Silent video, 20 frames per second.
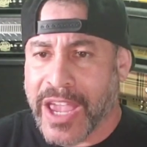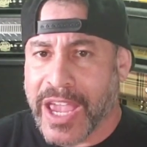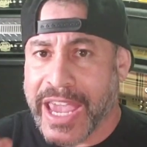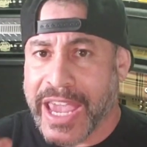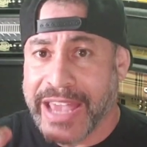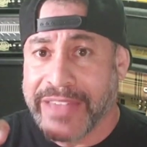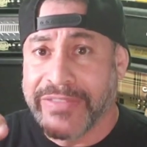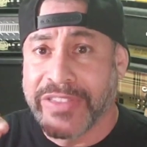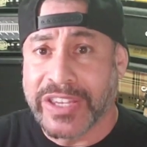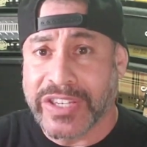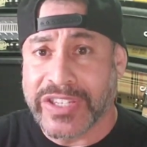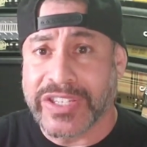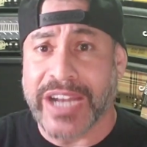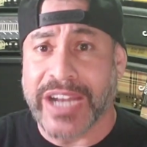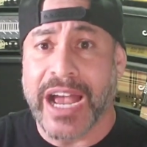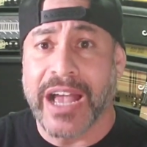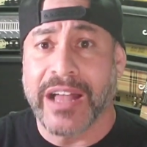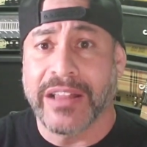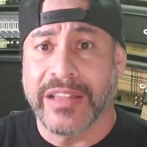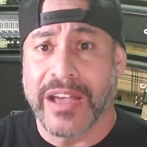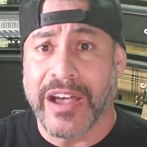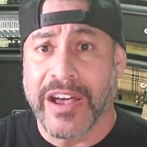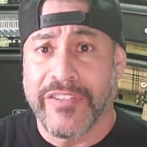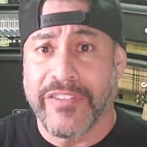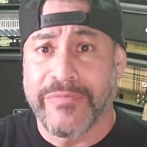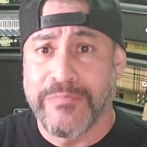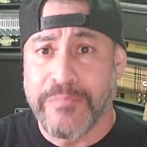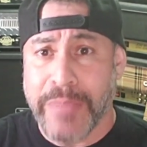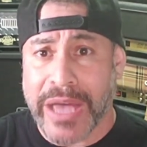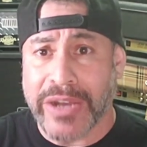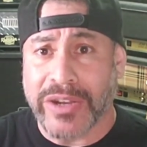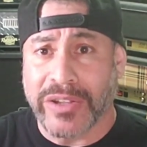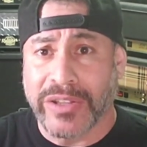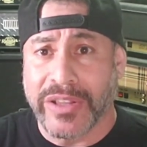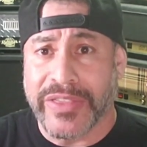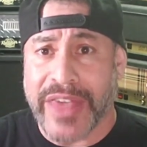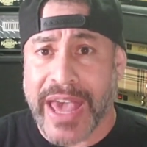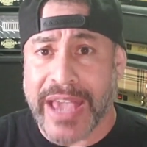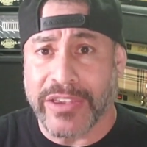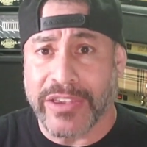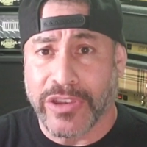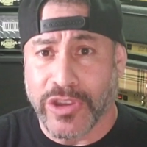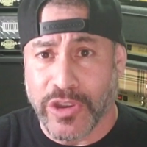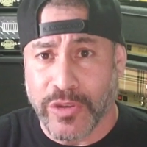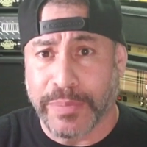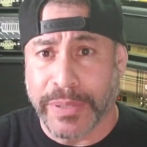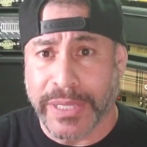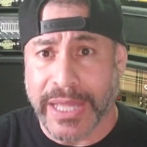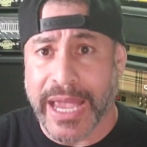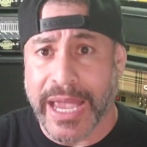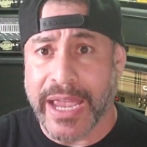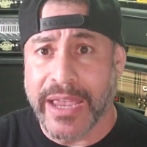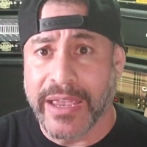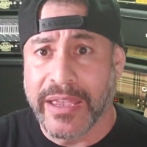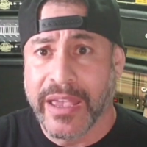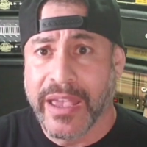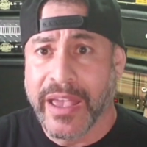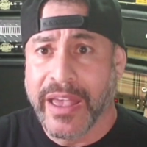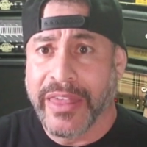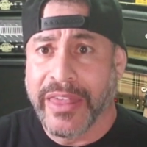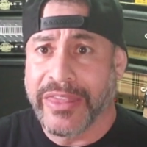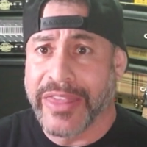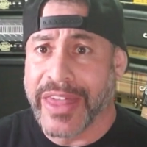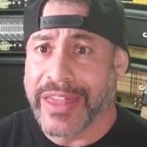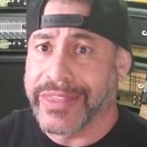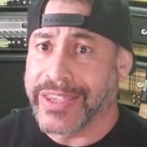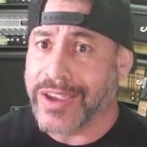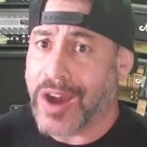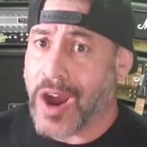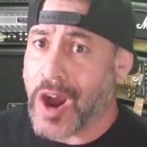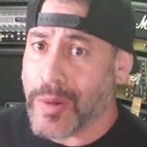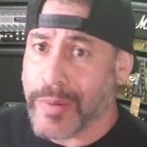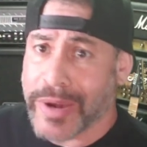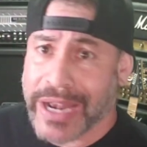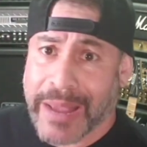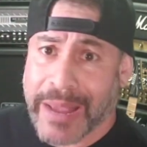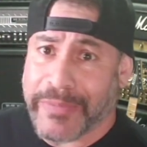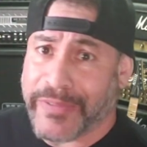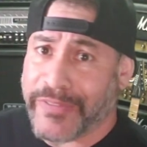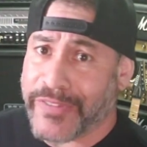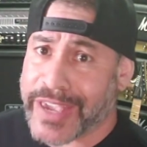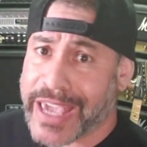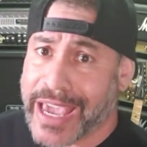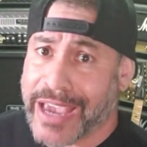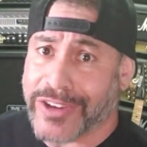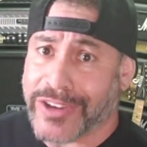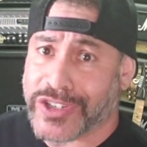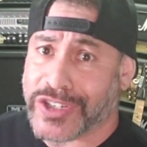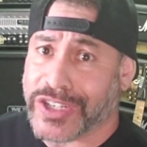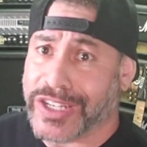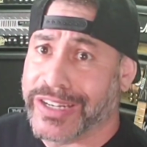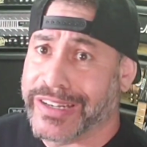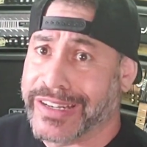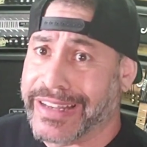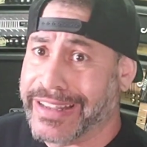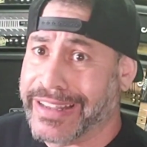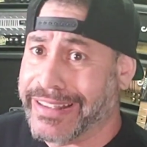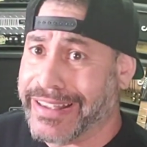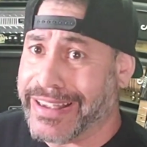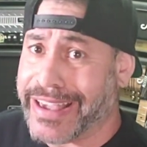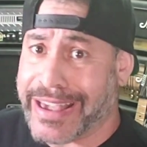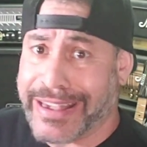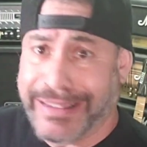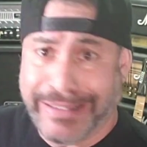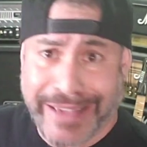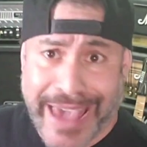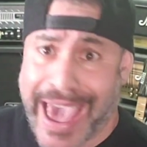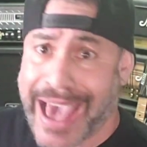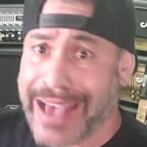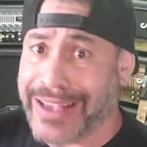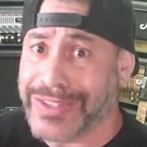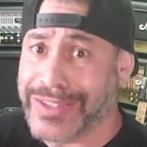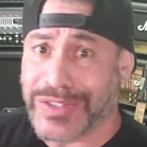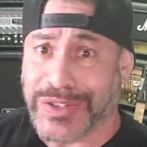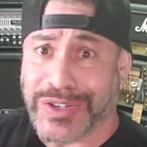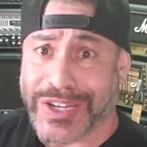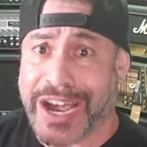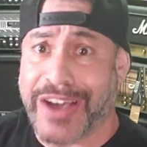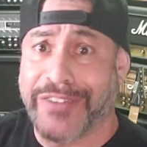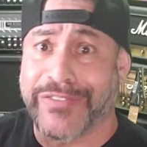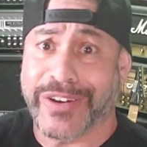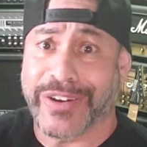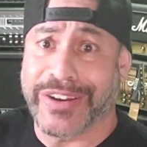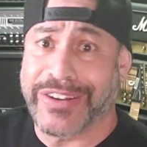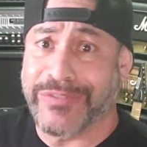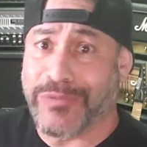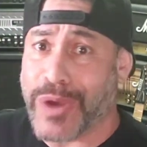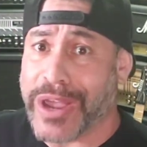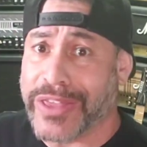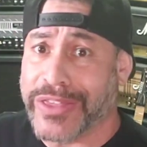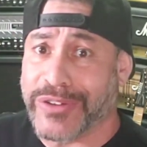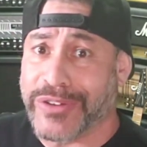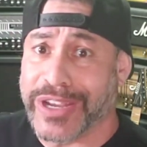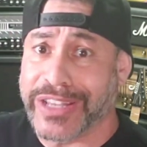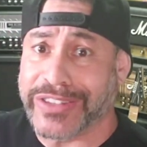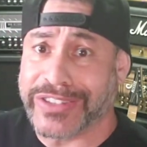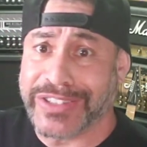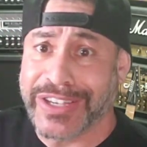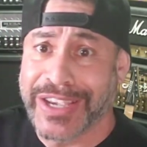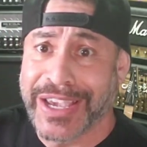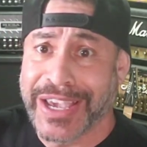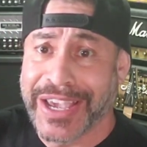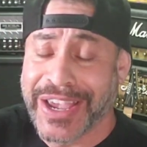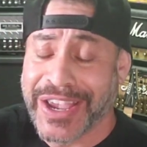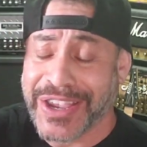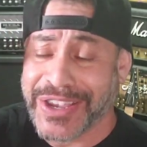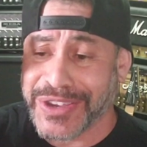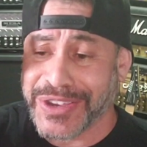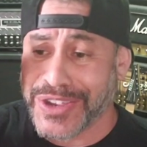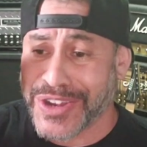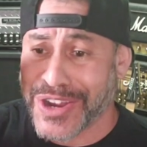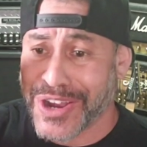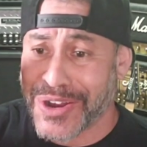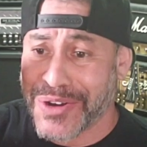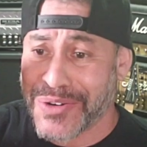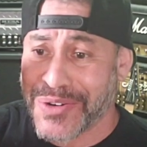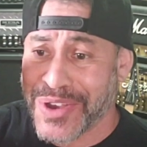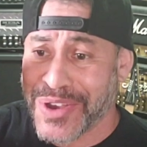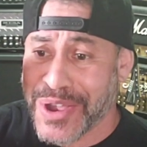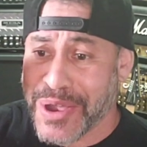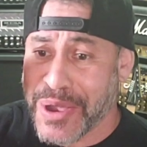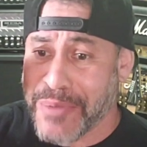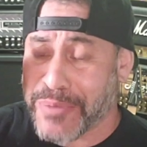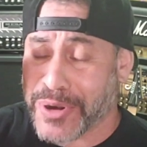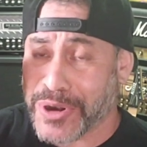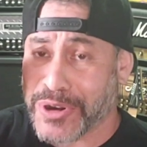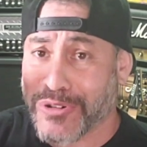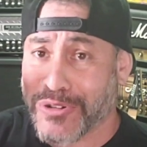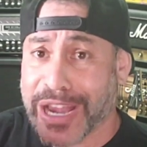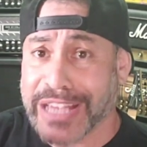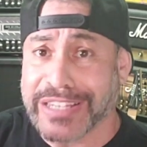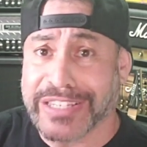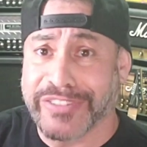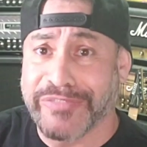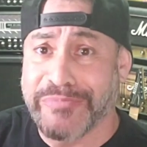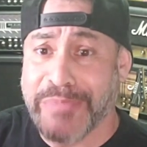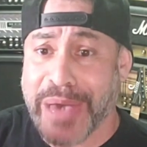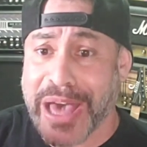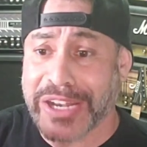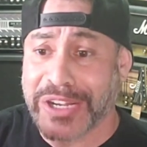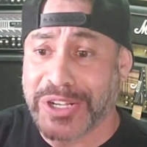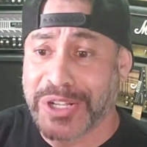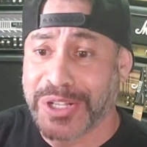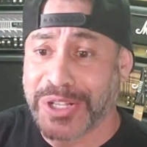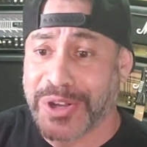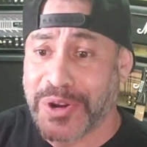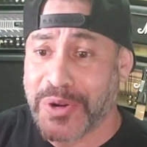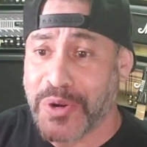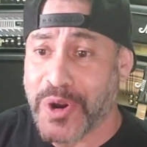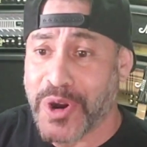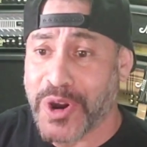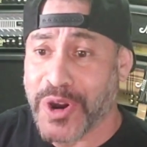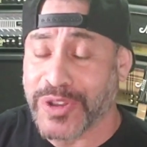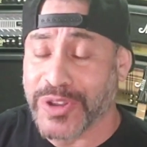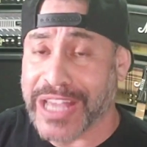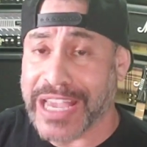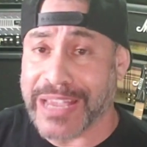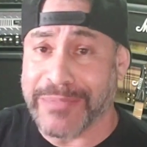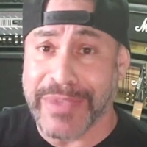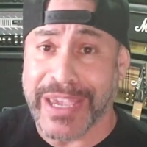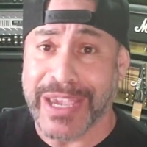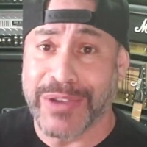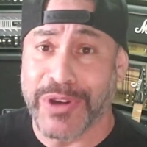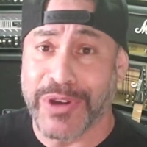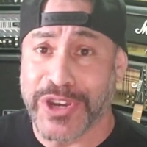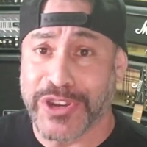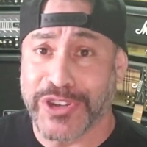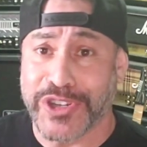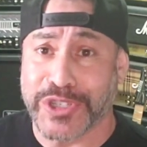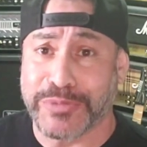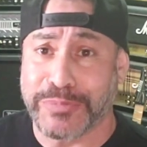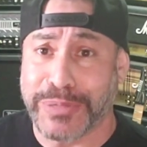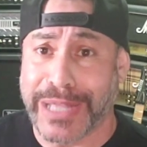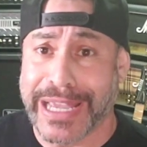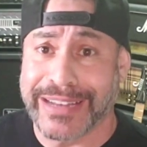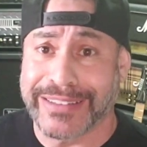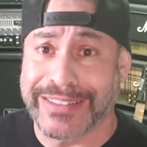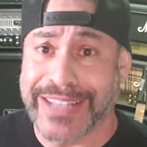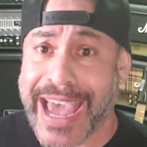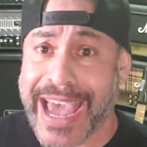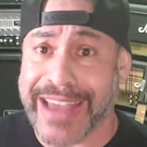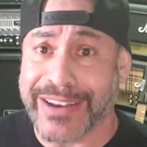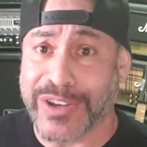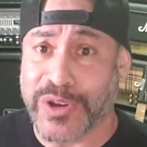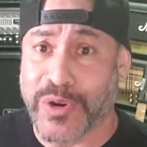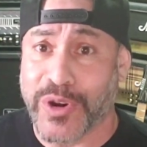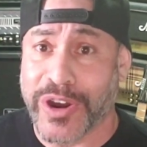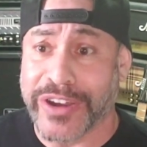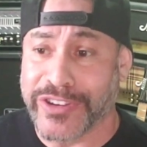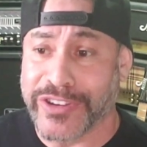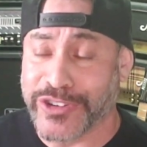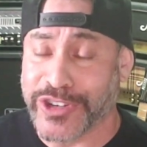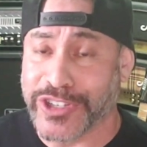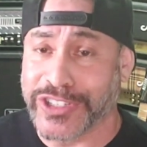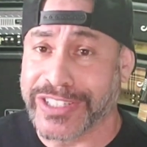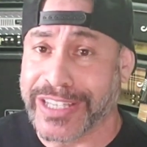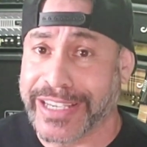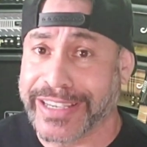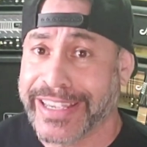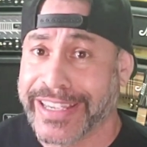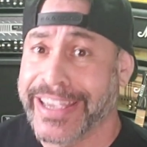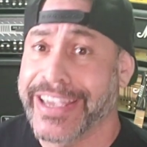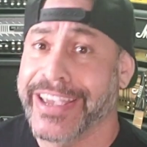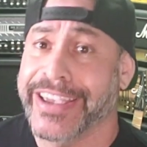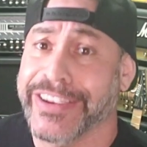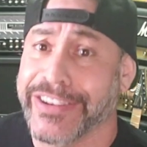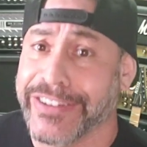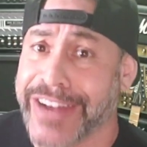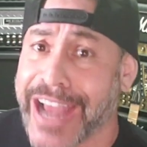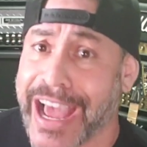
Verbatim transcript: in the style of metal that you play, then the armored amplification has you covered, whether it's you know, progressive metal or like me where you're just playing dadcore and you're just like, you're